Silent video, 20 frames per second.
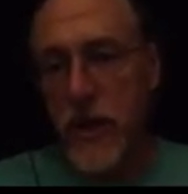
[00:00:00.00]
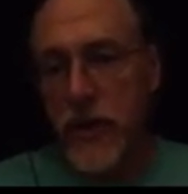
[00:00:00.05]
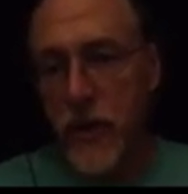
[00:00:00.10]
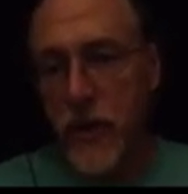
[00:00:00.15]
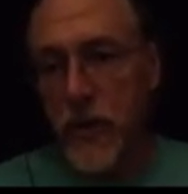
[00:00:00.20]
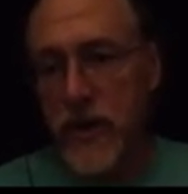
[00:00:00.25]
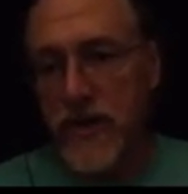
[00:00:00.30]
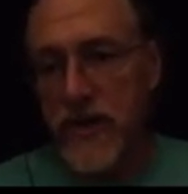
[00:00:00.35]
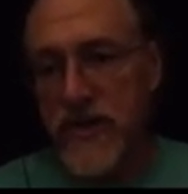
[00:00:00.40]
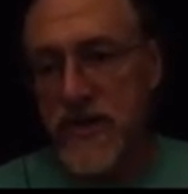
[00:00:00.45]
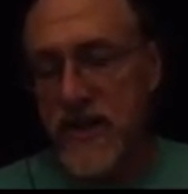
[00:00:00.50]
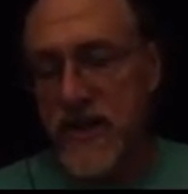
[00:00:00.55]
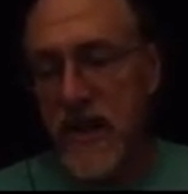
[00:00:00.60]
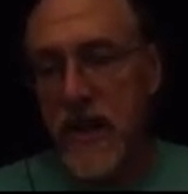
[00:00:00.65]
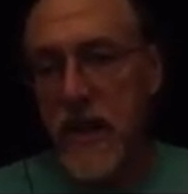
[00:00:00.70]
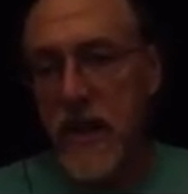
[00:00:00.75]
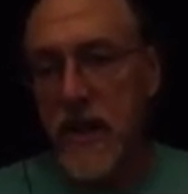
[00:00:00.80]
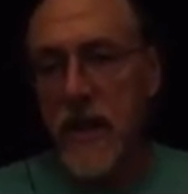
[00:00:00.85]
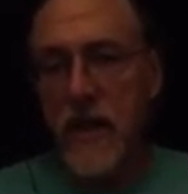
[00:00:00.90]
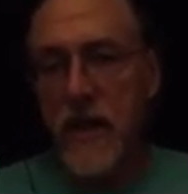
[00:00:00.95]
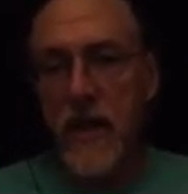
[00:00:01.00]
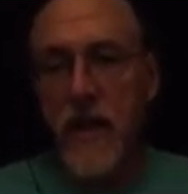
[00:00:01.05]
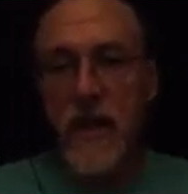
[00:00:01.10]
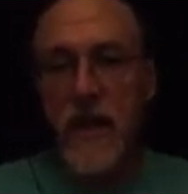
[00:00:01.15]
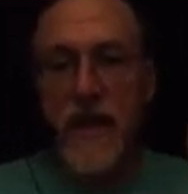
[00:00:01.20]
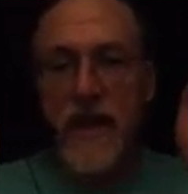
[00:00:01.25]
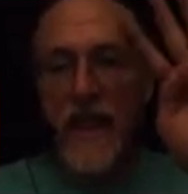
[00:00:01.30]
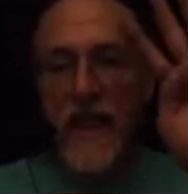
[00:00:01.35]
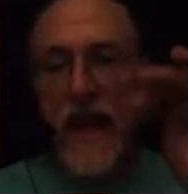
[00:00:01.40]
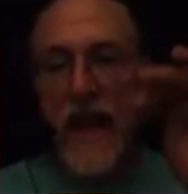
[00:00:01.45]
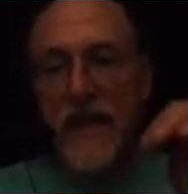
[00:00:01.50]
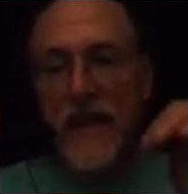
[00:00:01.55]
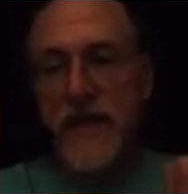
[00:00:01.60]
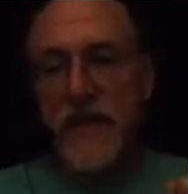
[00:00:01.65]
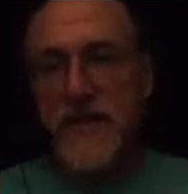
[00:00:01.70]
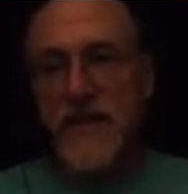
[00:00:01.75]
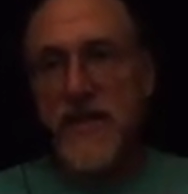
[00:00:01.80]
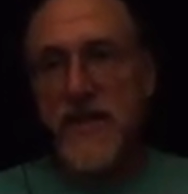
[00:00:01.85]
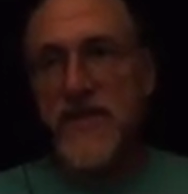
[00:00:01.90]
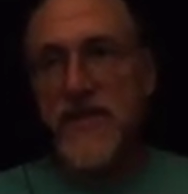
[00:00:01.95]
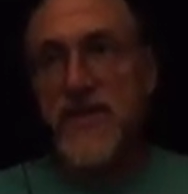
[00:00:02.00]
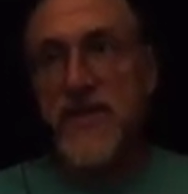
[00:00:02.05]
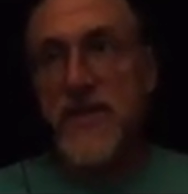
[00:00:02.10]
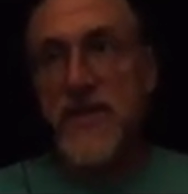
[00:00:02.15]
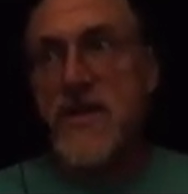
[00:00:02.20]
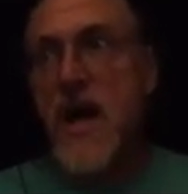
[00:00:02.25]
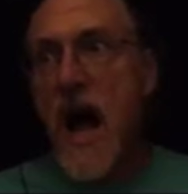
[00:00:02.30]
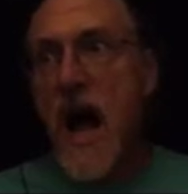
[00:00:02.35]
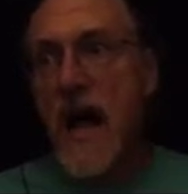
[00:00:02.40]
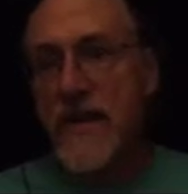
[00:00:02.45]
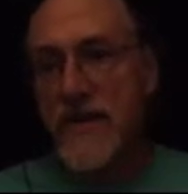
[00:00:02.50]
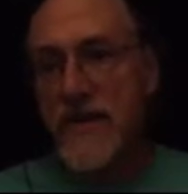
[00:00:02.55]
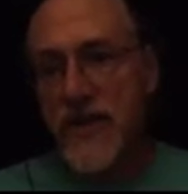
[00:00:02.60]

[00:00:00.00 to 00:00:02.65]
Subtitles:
You can see that this is not